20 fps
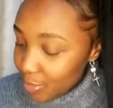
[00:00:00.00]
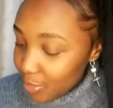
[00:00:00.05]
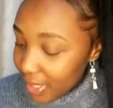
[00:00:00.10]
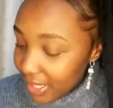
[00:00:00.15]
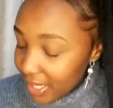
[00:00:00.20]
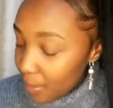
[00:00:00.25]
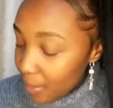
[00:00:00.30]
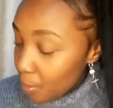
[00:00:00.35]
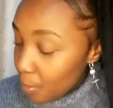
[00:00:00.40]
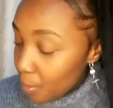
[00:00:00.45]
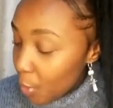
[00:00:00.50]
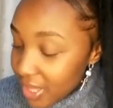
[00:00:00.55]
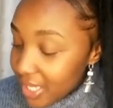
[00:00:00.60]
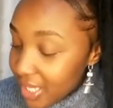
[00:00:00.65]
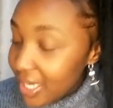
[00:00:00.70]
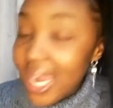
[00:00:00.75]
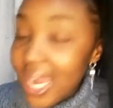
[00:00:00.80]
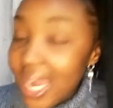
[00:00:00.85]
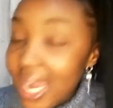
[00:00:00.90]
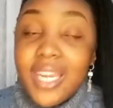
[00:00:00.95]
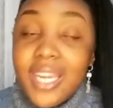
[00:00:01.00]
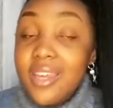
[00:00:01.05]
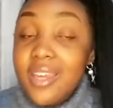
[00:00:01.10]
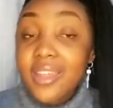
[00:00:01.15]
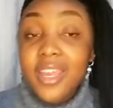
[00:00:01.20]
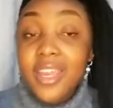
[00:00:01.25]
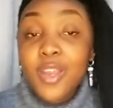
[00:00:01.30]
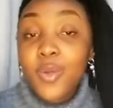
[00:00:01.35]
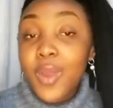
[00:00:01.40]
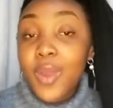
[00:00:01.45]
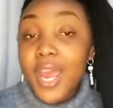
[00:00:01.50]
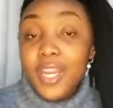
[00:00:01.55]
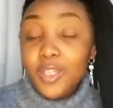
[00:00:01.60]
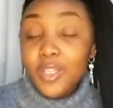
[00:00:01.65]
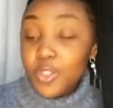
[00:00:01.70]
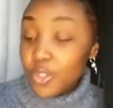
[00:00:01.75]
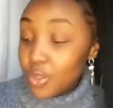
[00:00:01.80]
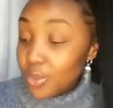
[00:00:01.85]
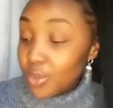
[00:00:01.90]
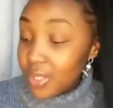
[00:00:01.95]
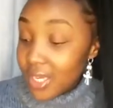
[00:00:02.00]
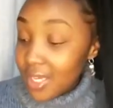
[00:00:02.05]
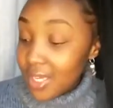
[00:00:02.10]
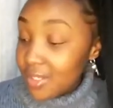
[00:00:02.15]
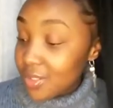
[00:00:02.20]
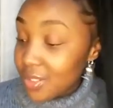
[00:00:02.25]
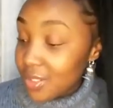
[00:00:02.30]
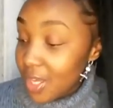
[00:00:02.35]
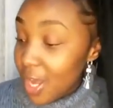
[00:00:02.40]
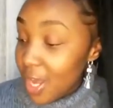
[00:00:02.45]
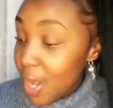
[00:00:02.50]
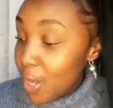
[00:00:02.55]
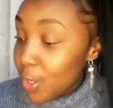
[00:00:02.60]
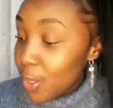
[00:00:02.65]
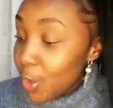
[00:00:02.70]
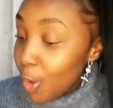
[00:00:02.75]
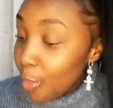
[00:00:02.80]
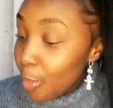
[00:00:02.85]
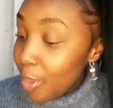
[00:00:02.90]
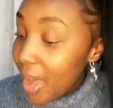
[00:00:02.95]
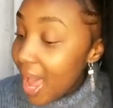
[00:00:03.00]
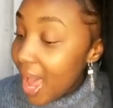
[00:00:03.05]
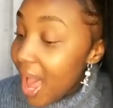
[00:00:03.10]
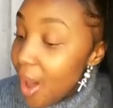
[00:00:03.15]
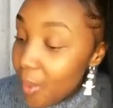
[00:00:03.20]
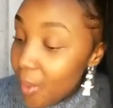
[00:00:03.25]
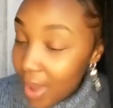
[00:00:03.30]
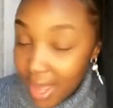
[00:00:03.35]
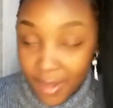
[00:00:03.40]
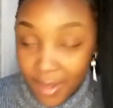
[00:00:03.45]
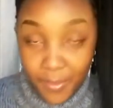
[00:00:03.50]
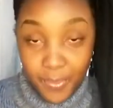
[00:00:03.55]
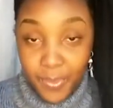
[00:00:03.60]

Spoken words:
but more than anything, gratitude is your power.